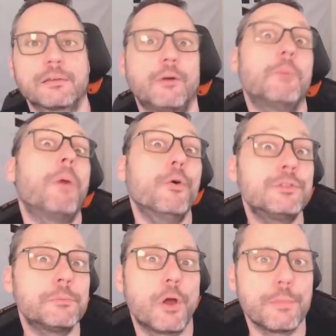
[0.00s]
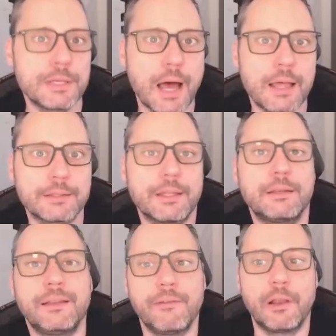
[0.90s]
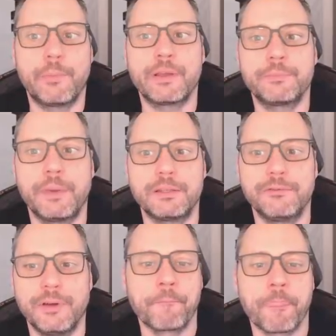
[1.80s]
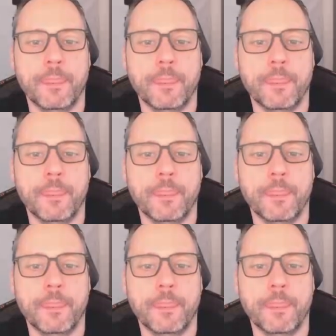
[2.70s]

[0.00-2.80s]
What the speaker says: our post-deployment task that the developer has specified.